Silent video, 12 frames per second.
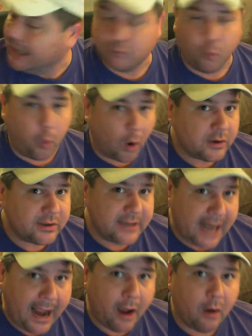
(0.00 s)
It's worse
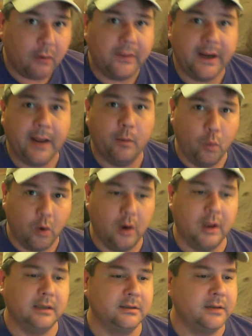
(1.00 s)
now than it
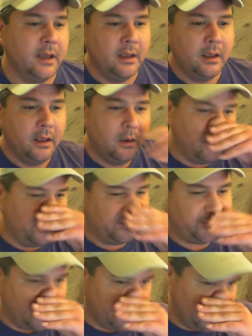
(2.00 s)
was when the
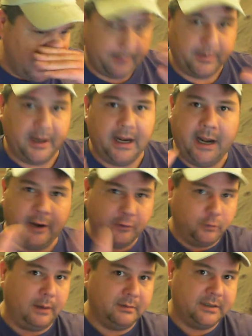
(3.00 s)
surge happened.
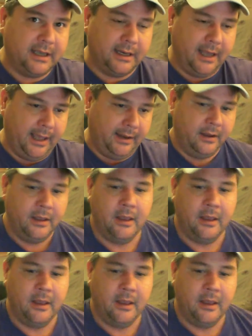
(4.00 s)
Here's what I was getting at.